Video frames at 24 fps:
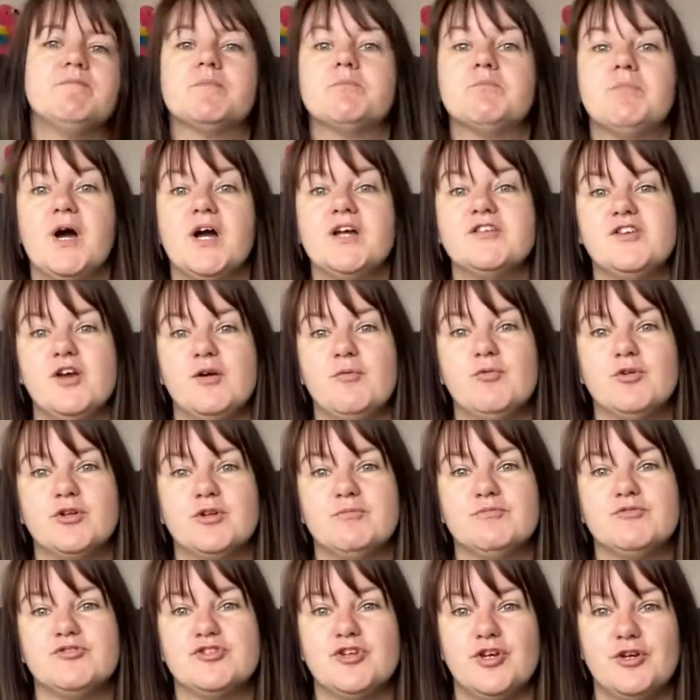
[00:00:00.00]
But I don't want
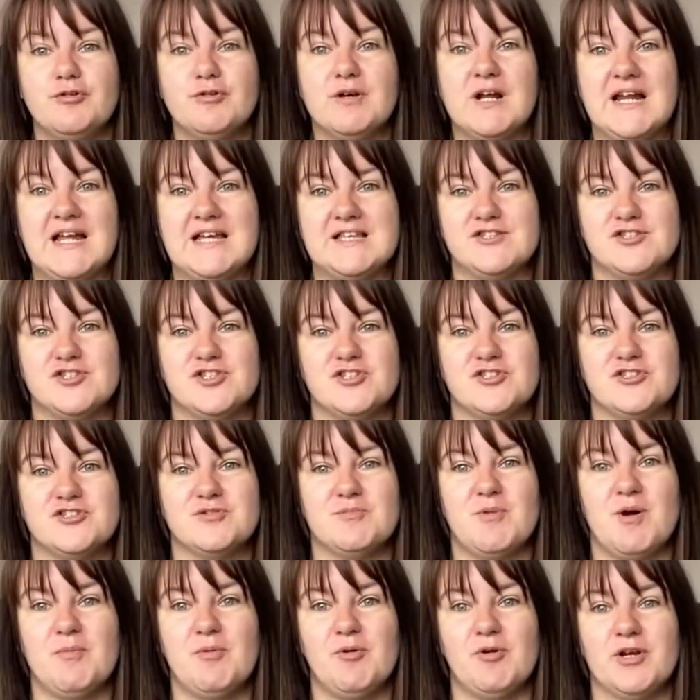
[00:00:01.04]
them too clench into
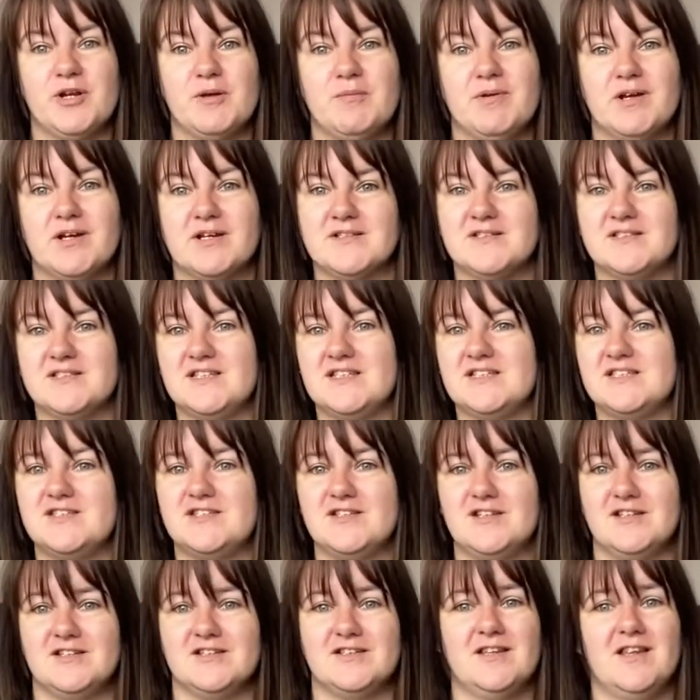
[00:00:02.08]
my body because
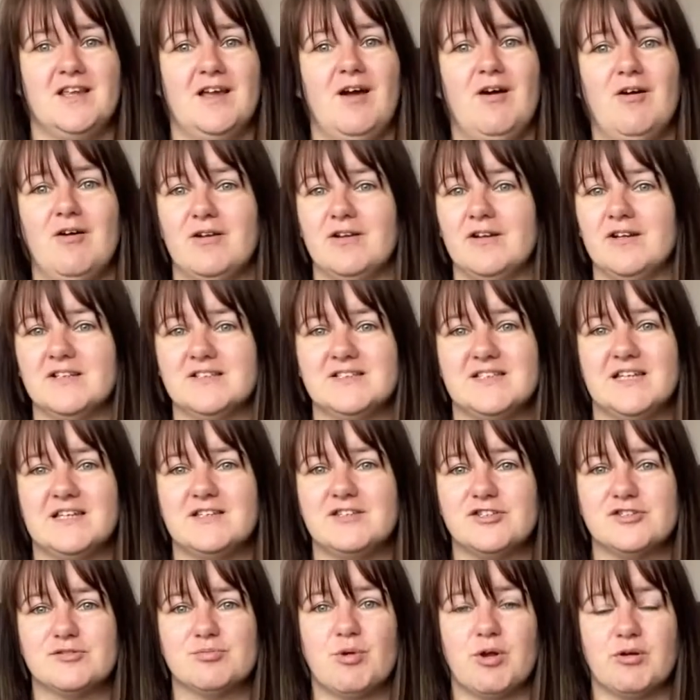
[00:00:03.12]
honestly, it
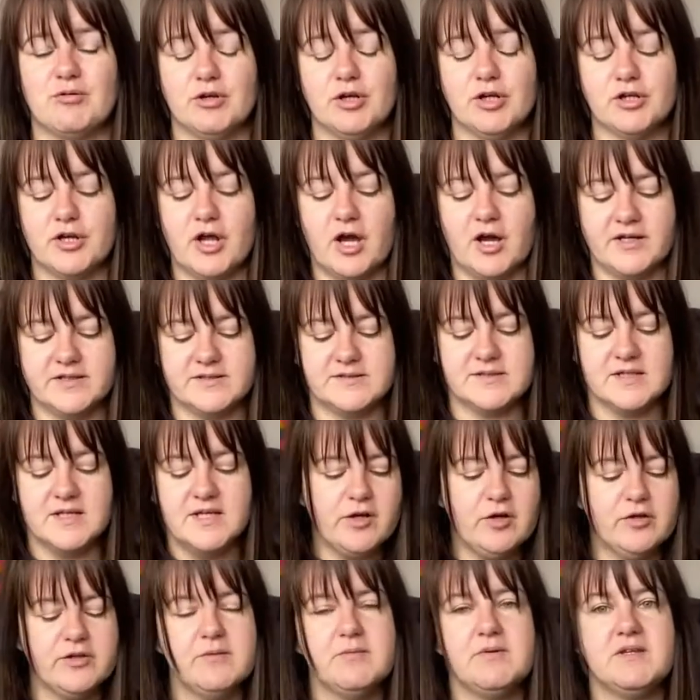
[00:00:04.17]
just won't look nice. I
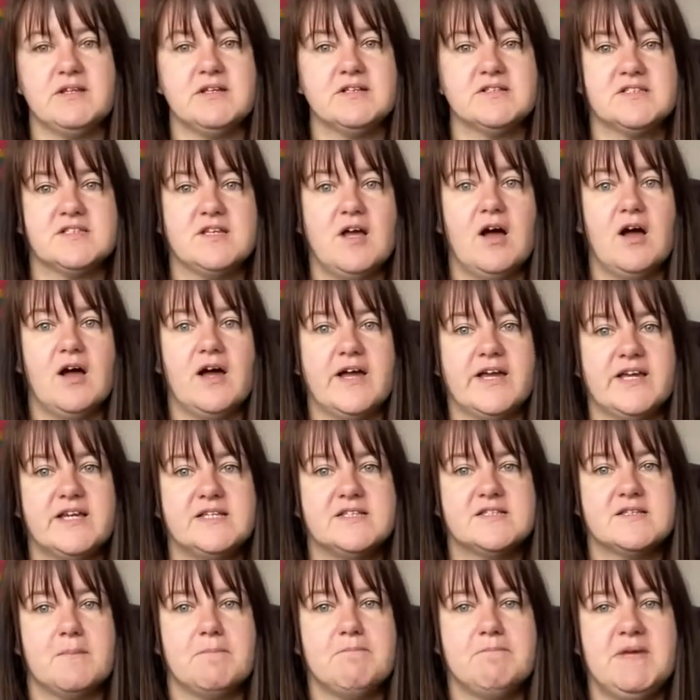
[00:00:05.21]
got them in a
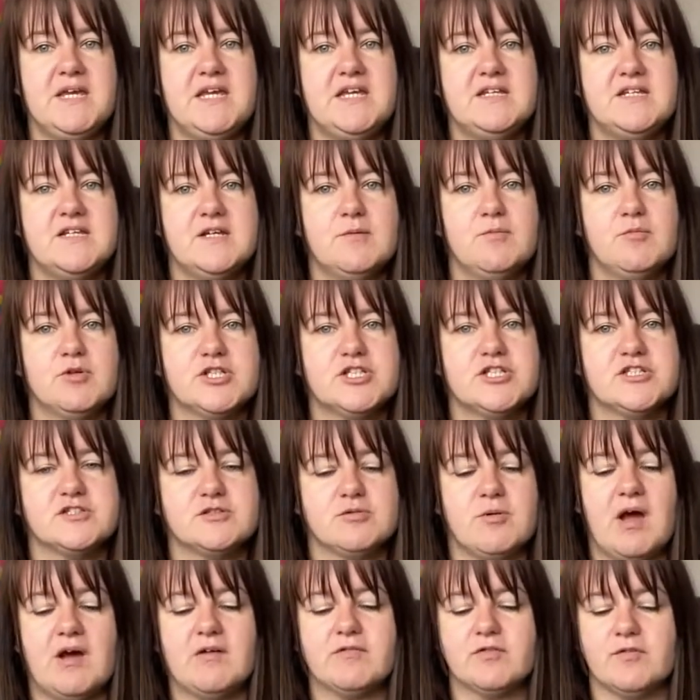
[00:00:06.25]
size medium, which is
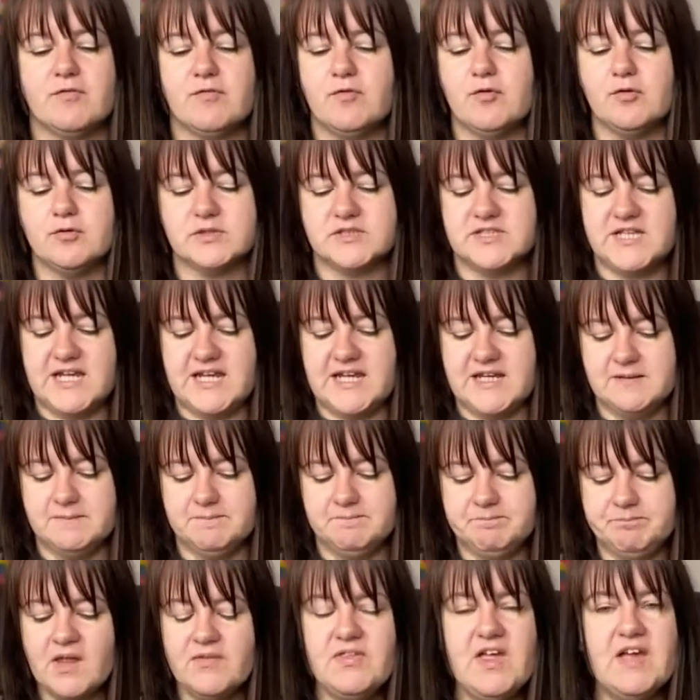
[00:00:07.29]
12 to 14.
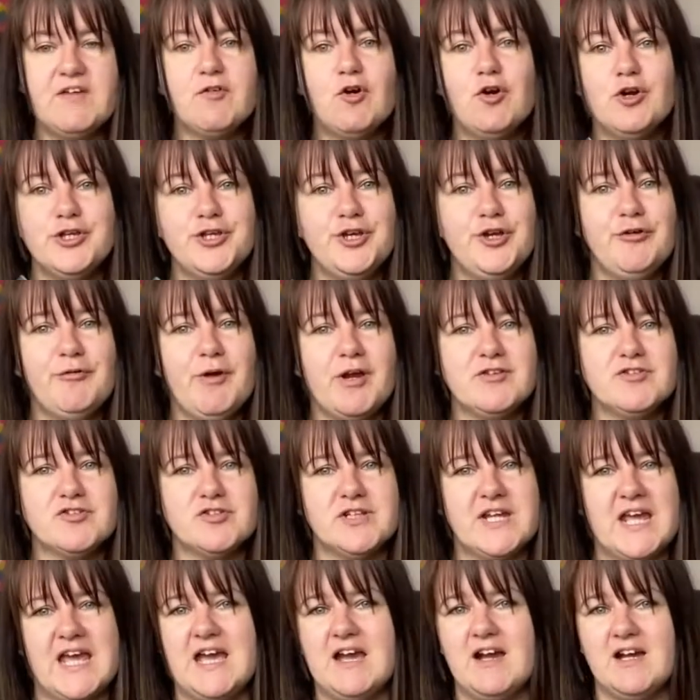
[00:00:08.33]
They've got euros on
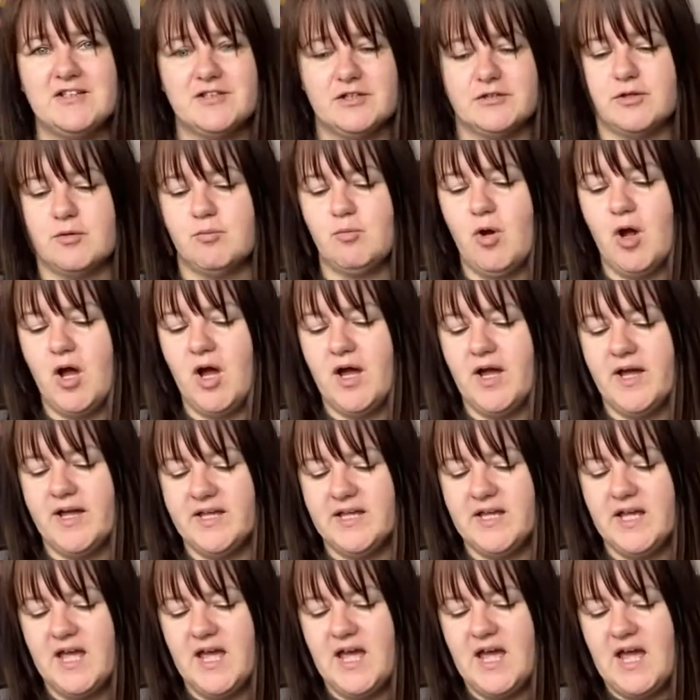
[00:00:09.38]
here, I don't know
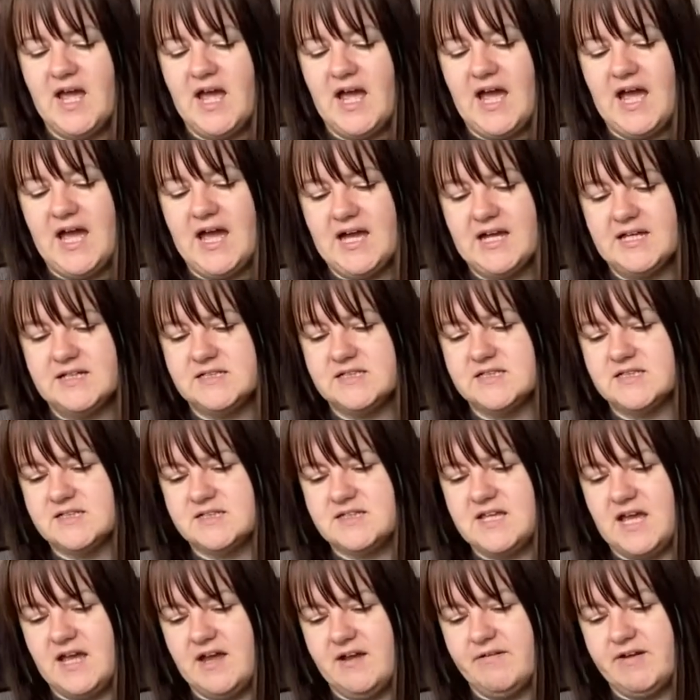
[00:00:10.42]
why. And
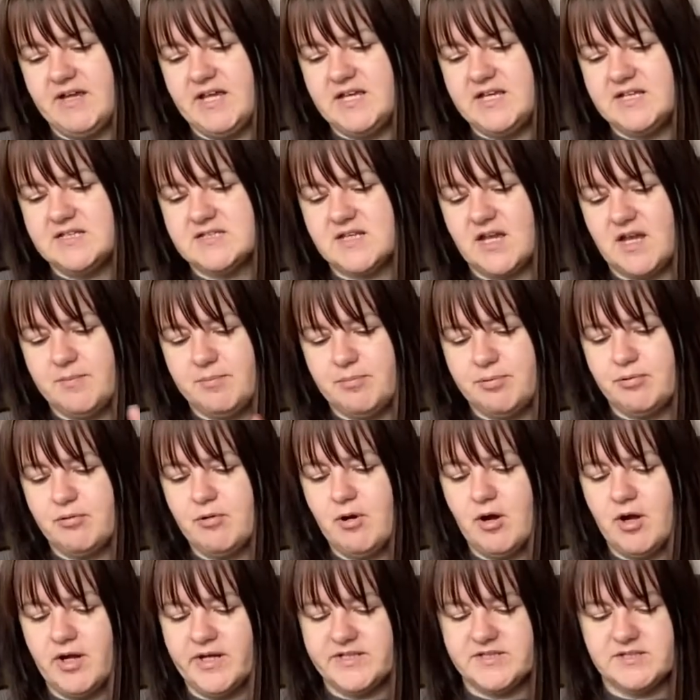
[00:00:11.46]
there is a
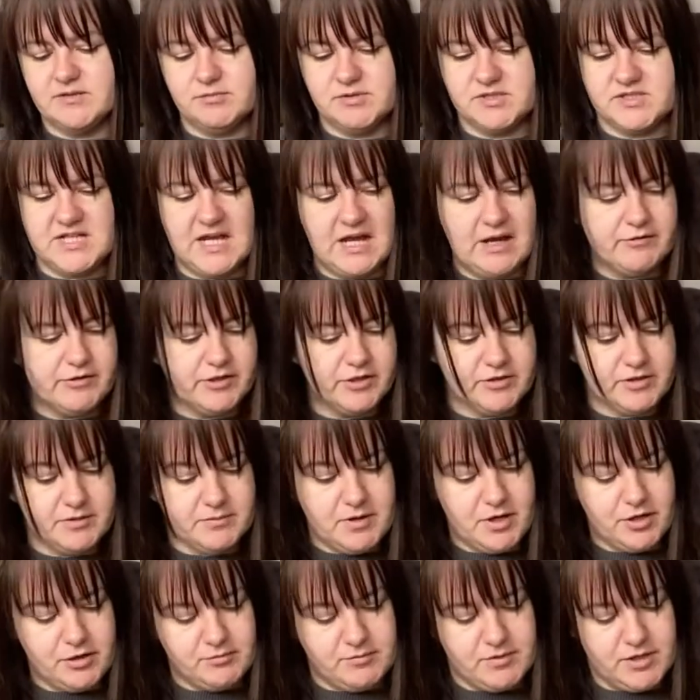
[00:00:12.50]
price I will tell you in a
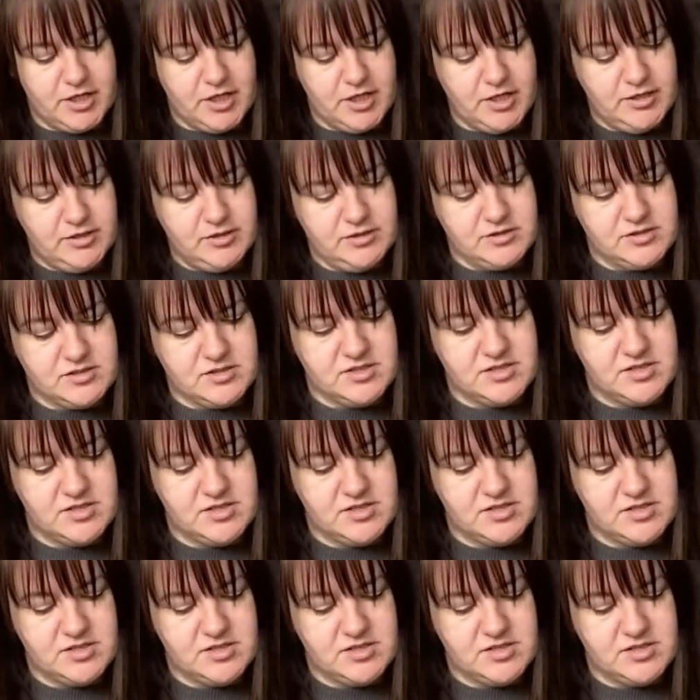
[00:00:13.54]
moment.